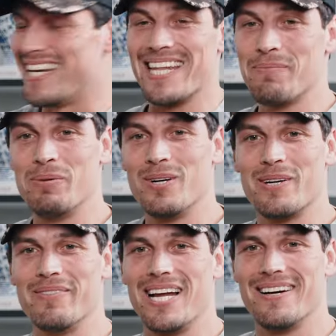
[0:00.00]
then other people
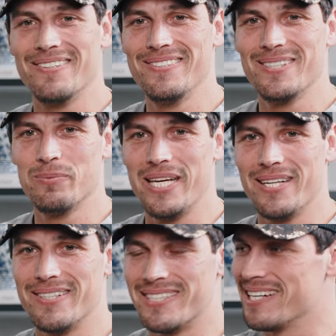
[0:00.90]
look at me like, who's this
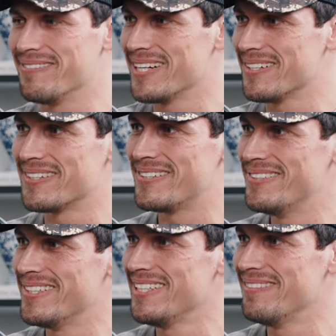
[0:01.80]
weirdo telling me I got a
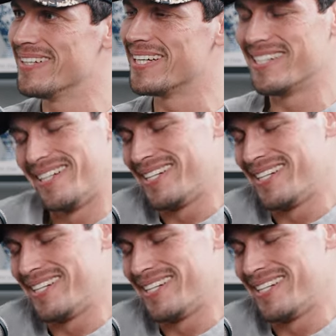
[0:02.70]
cool hoodie? But